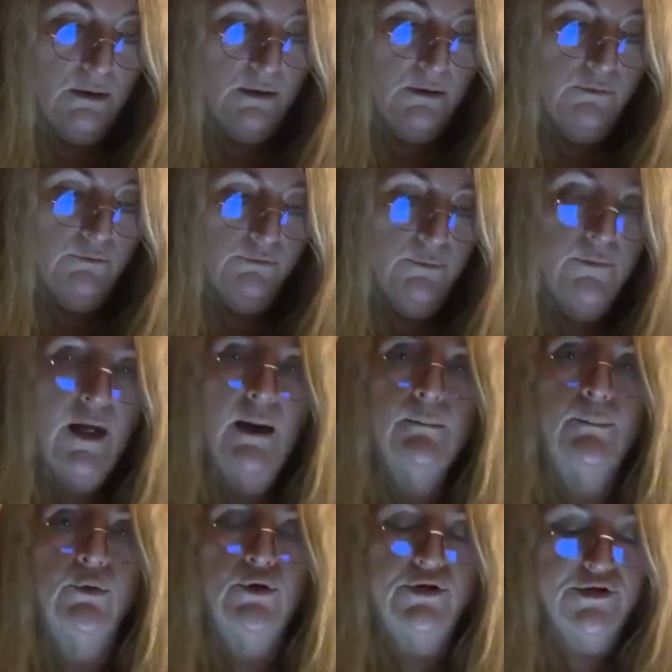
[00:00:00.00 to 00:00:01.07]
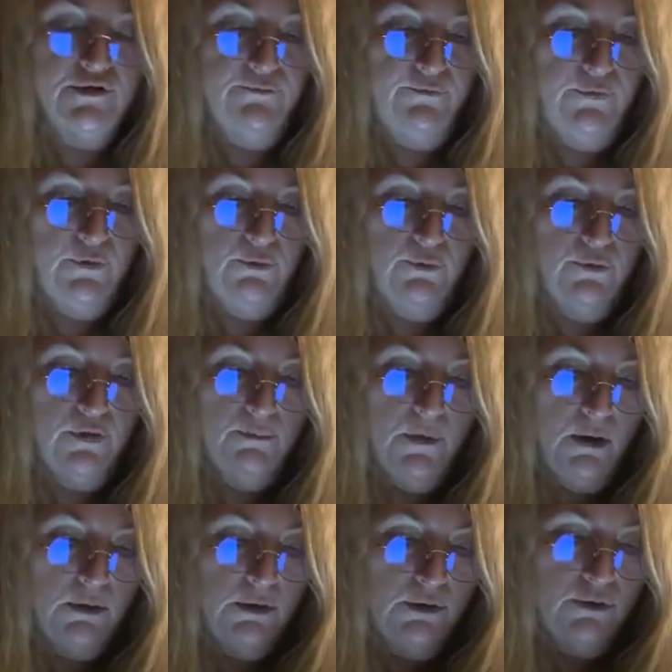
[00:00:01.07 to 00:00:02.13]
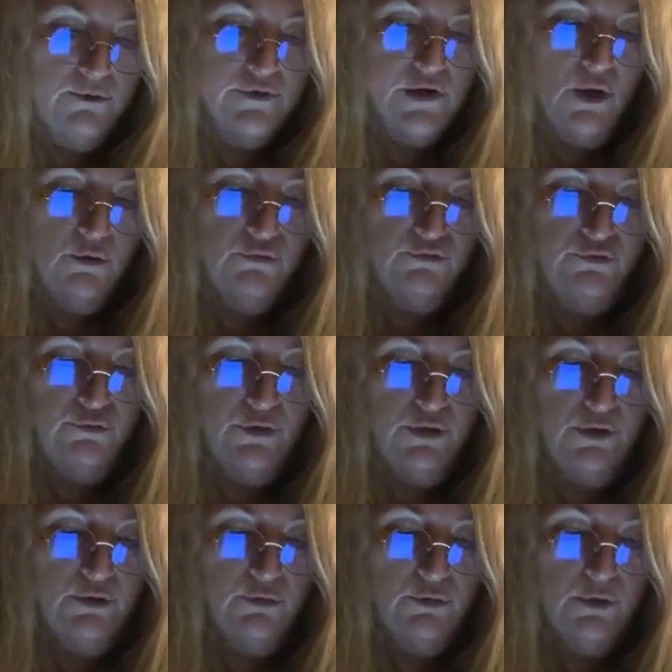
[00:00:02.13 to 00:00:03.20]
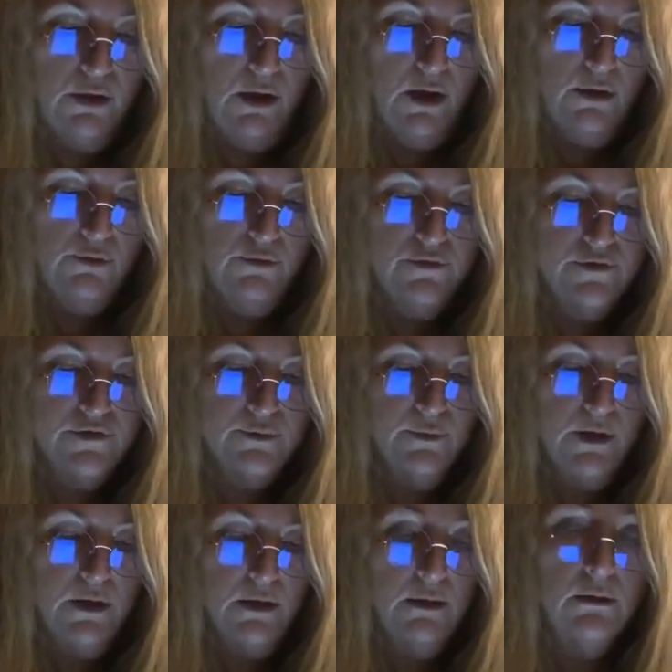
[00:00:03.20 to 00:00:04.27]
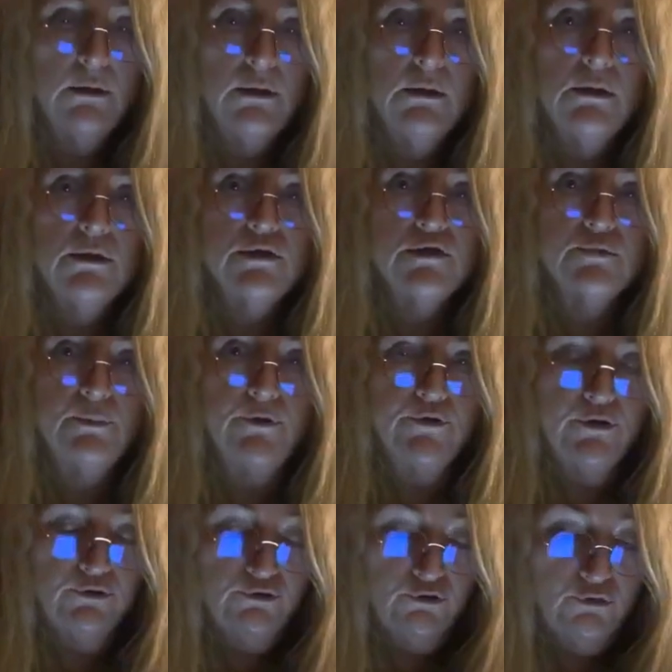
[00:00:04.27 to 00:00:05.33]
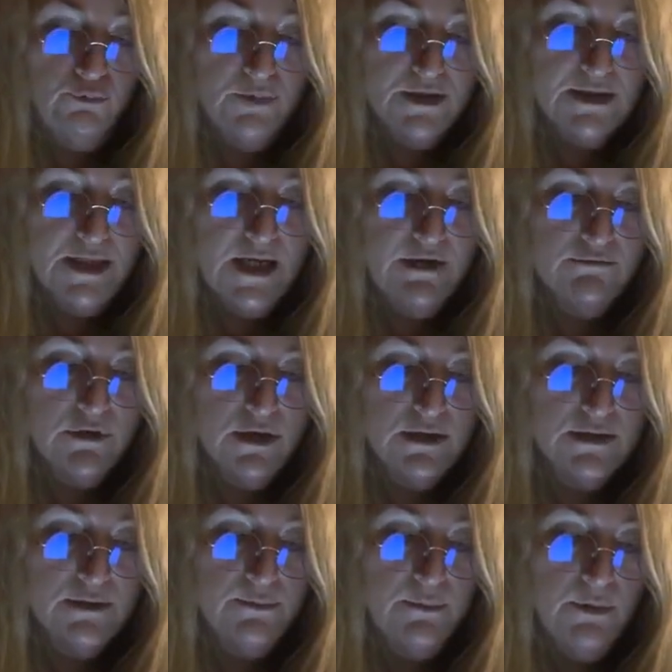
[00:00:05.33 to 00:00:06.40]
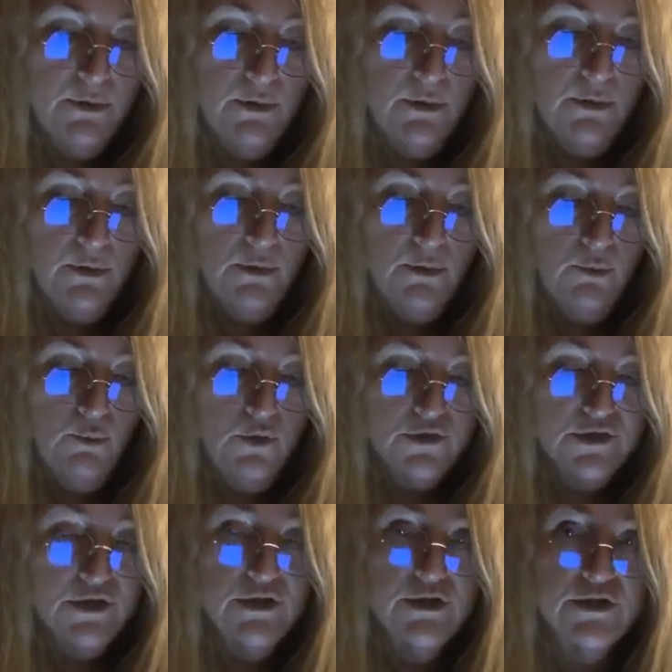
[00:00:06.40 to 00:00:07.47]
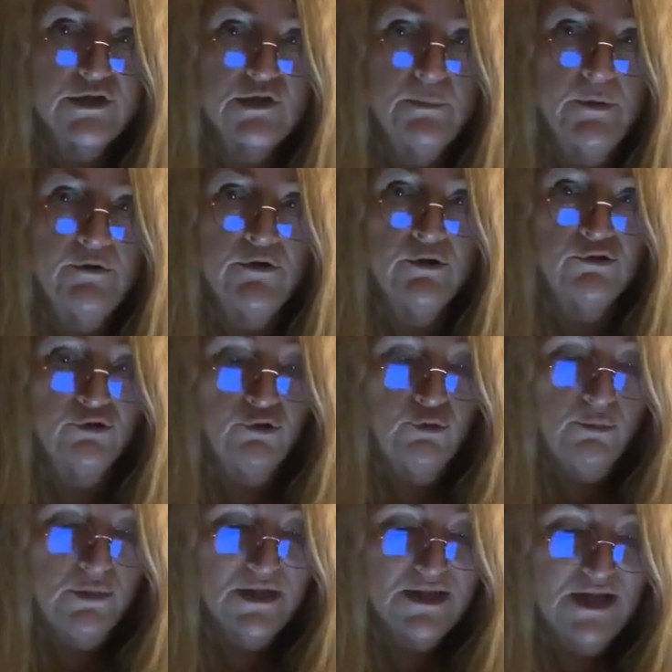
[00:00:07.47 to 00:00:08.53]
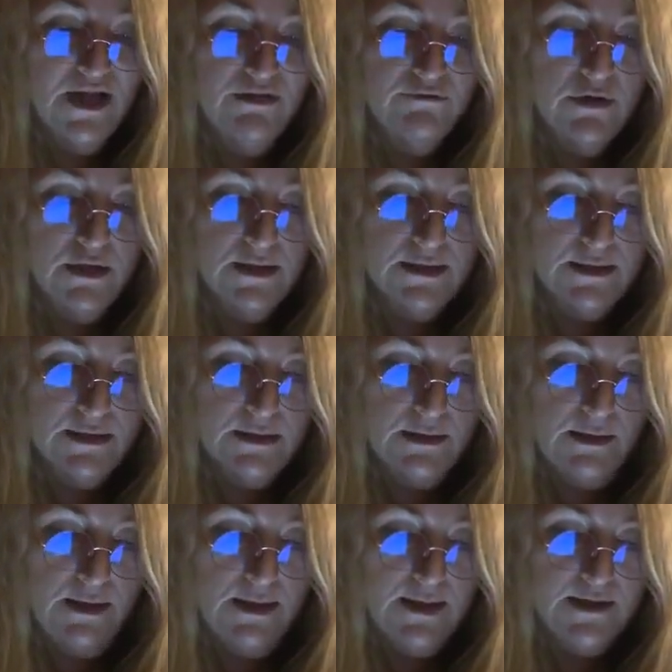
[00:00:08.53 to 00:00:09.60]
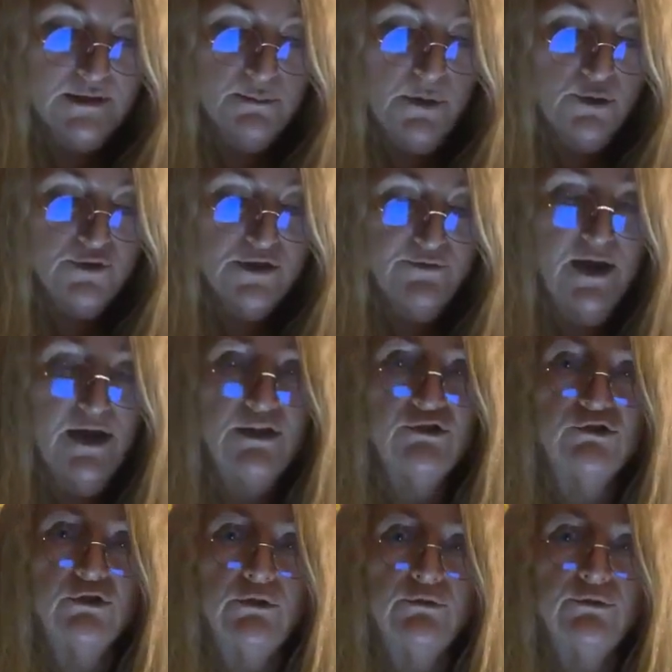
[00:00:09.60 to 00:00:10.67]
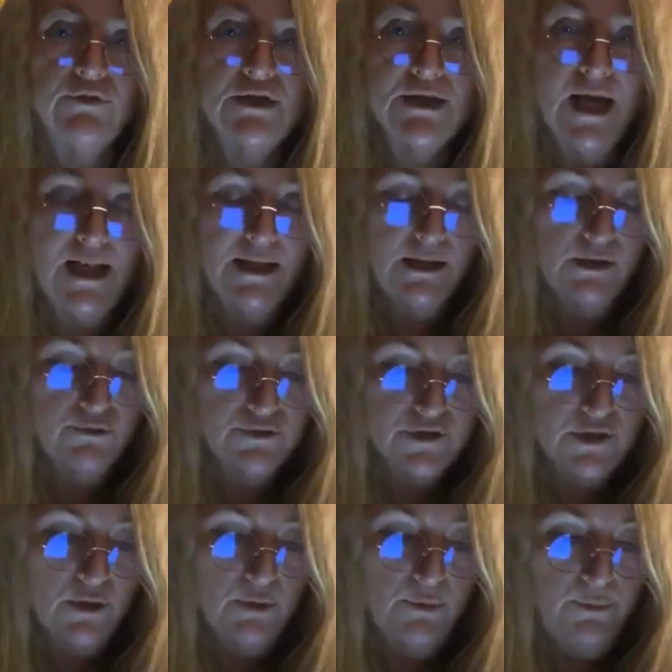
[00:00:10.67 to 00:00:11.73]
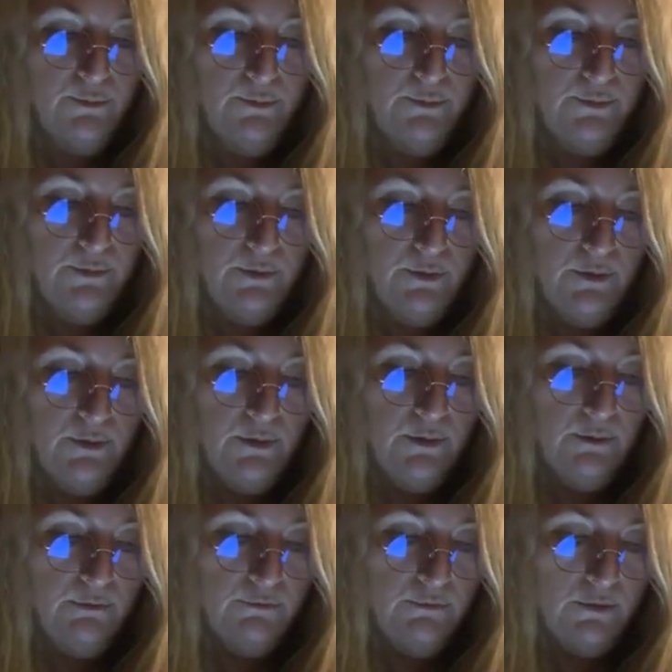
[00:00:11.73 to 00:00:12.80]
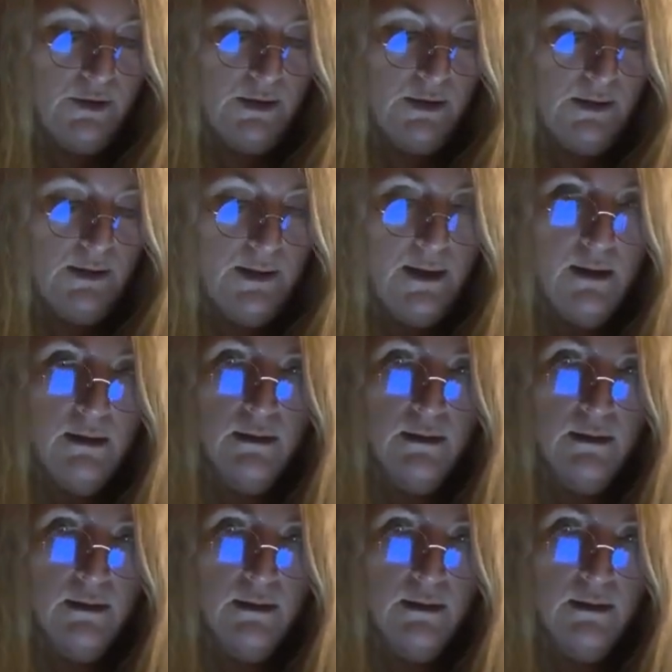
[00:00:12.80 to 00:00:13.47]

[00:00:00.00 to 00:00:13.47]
From that point of view, the monk who told you that your clothes were spiritual materialism was a spiritual materialist in his motivation for telling you so. Really?